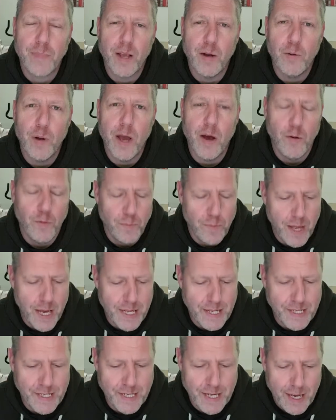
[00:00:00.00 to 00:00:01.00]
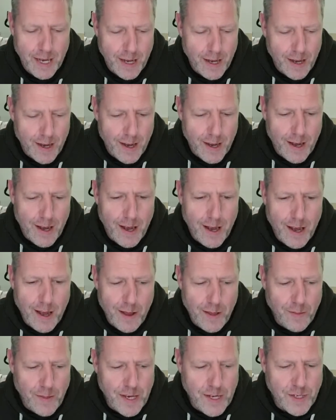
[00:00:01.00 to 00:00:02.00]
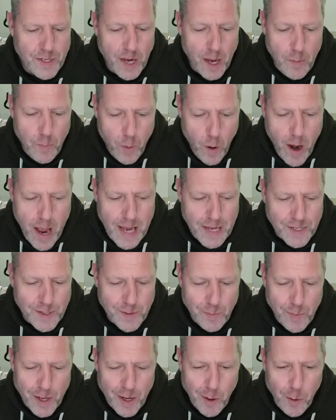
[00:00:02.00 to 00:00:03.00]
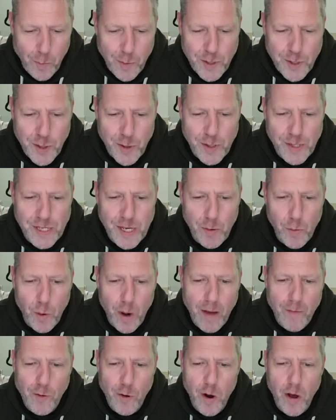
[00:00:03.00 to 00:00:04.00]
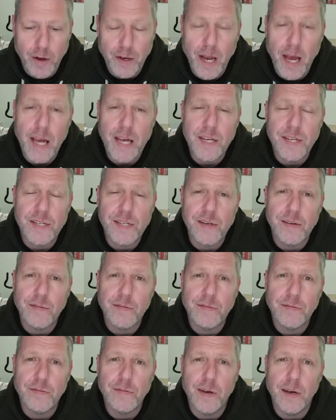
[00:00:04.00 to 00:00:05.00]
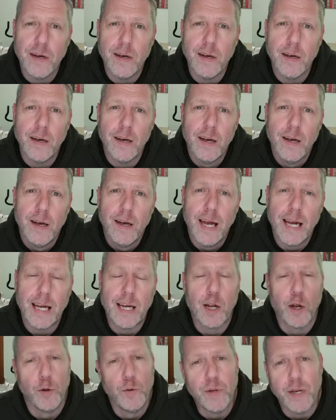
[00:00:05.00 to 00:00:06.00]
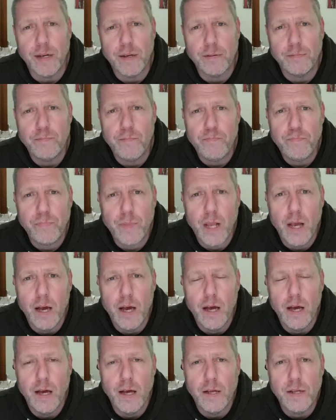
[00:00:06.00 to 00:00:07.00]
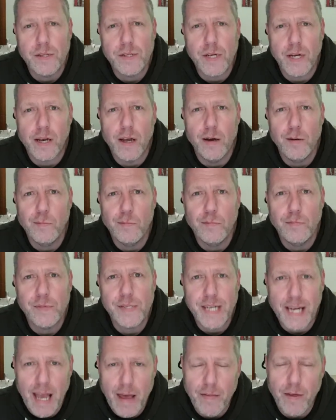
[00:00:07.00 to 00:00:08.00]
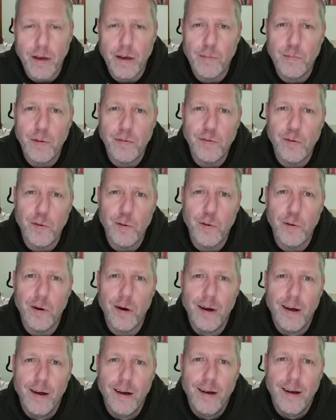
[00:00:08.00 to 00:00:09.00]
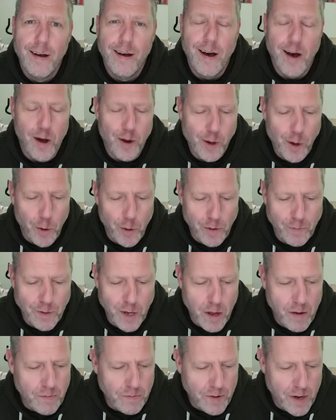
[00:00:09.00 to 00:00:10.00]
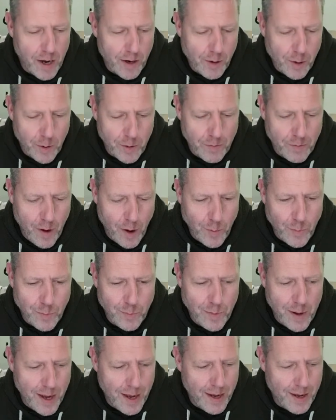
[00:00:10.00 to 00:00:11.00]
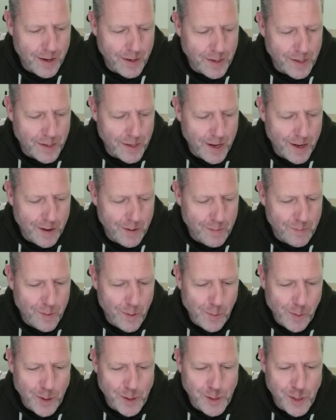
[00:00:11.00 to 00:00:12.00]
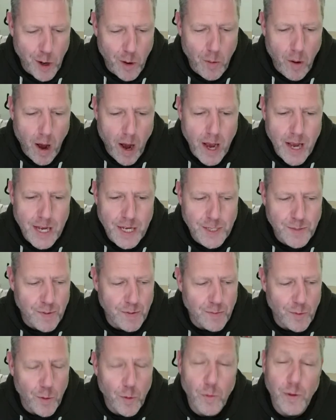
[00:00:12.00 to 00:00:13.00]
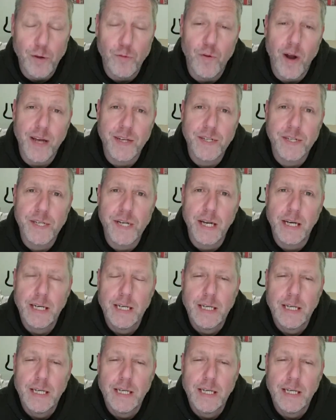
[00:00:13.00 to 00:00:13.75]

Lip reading: we hope that these night prayers have been an opportunity, whatever our days have included, to come together before our God of love and our God of hope and focus our eyes before we rest